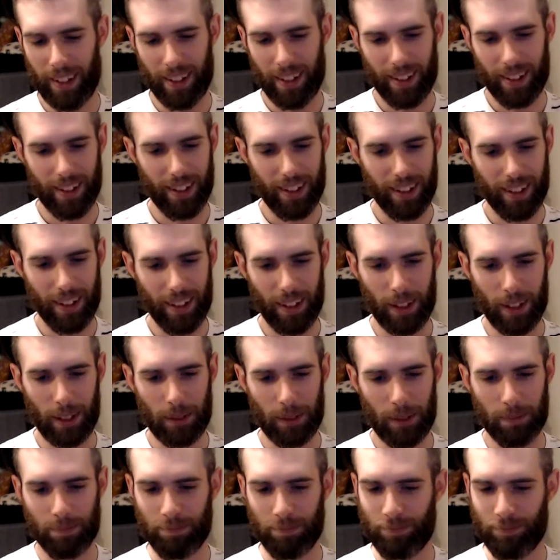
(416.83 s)

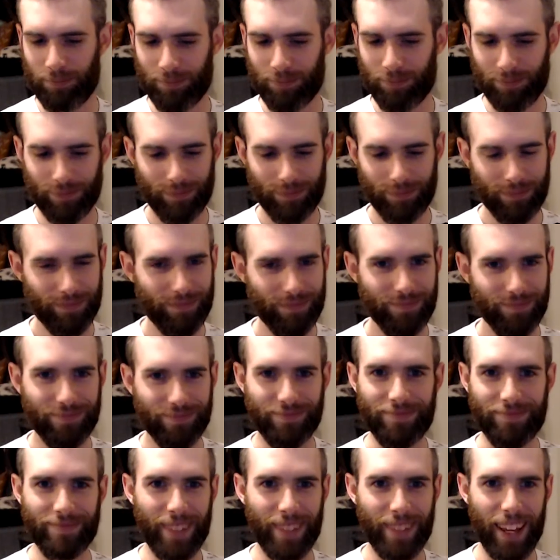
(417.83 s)

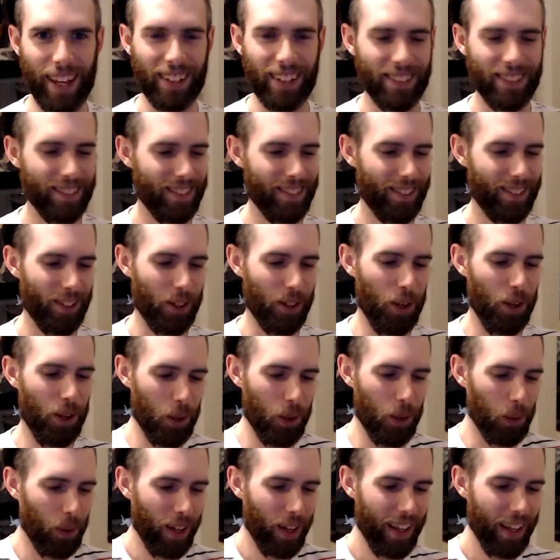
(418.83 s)
Yeah.
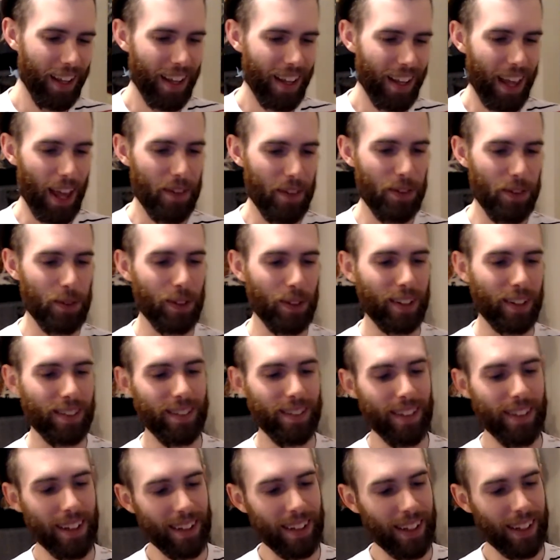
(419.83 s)
So if you
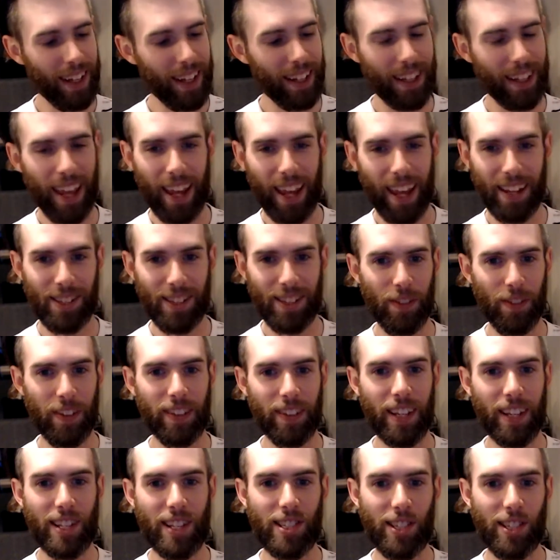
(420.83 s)
didn't get cans
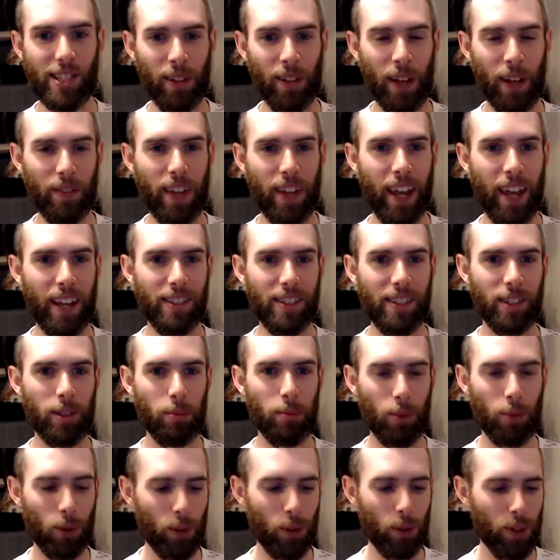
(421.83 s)
they still have cans at
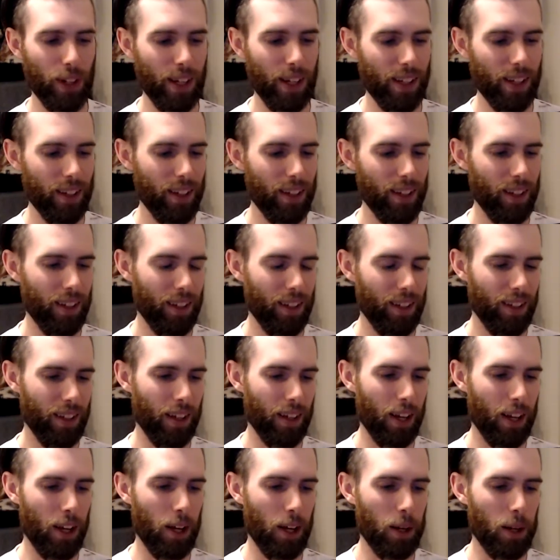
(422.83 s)
the brewery.
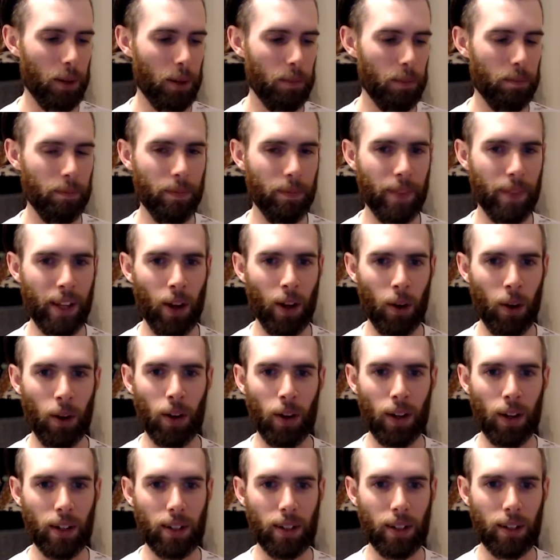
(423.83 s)

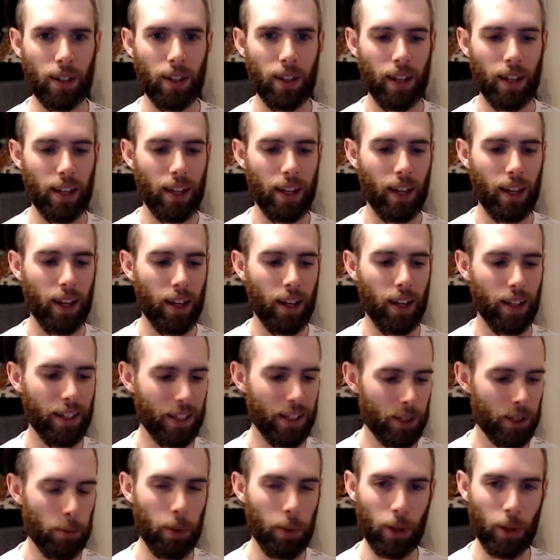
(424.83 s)
It
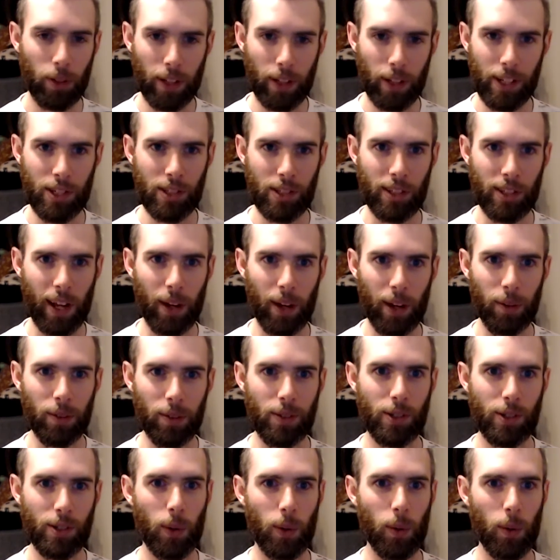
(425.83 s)
is a barrel aged
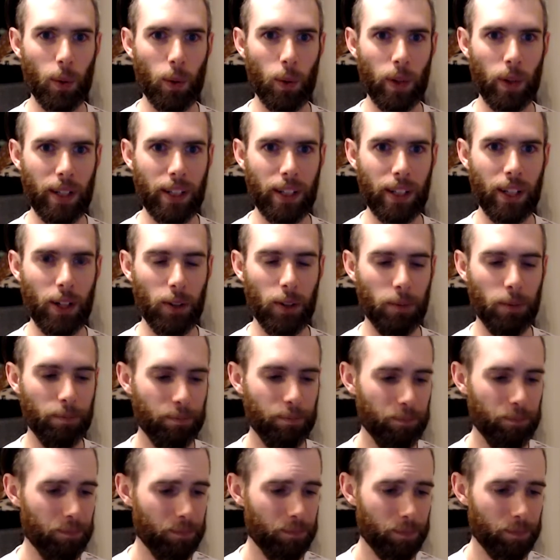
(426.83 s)
stout, so you know,
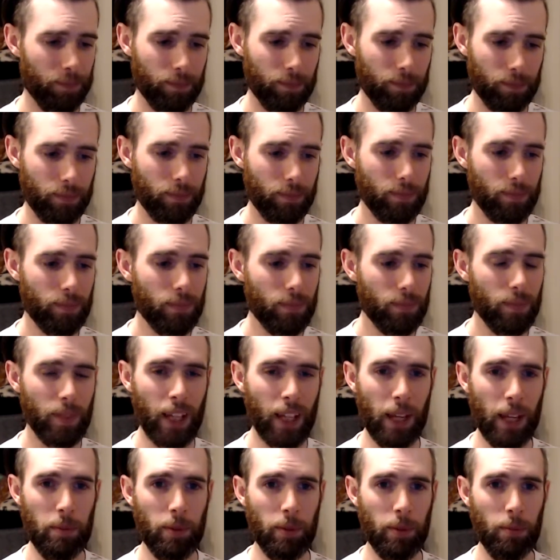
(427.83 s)

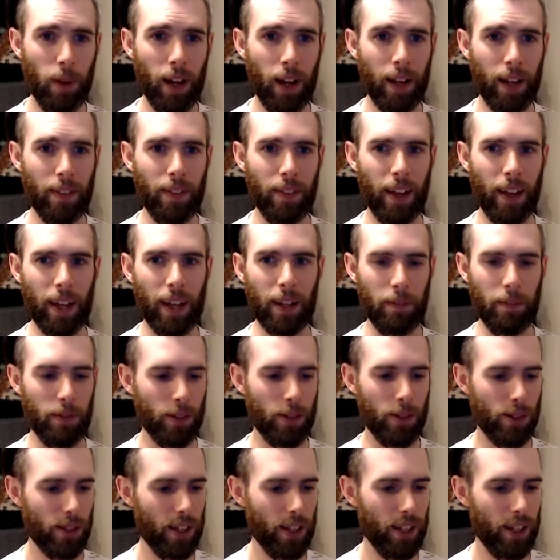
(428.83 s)
keep in mind that if
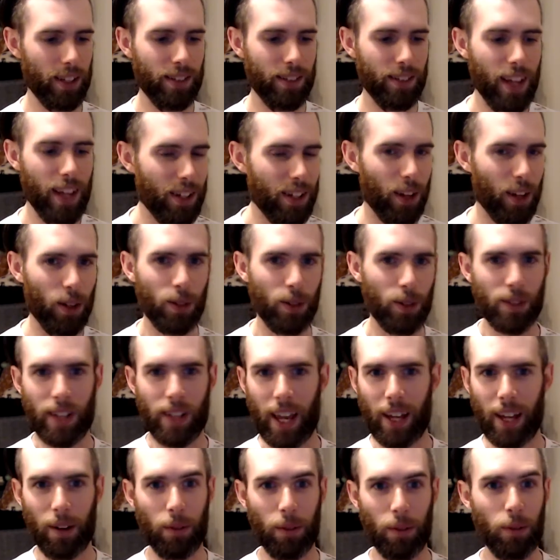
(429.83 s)
you see $10 a
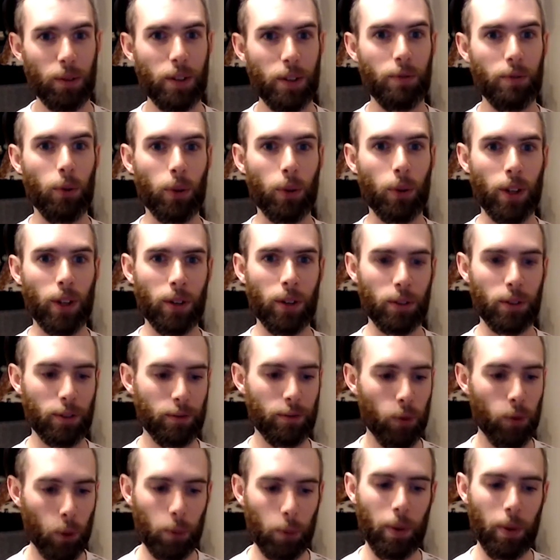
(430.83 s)
can or $34 a
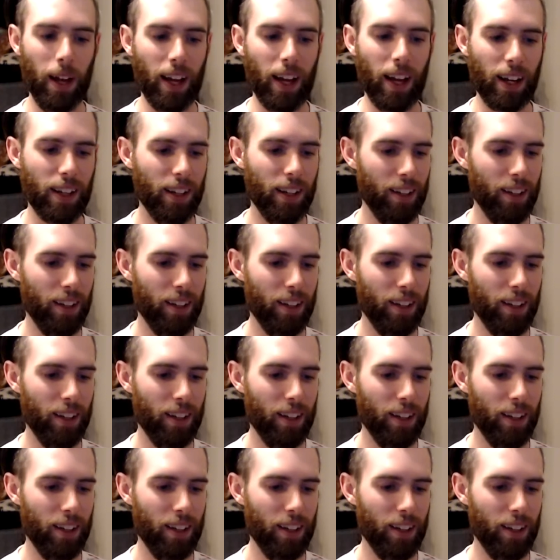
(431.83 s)
4-pack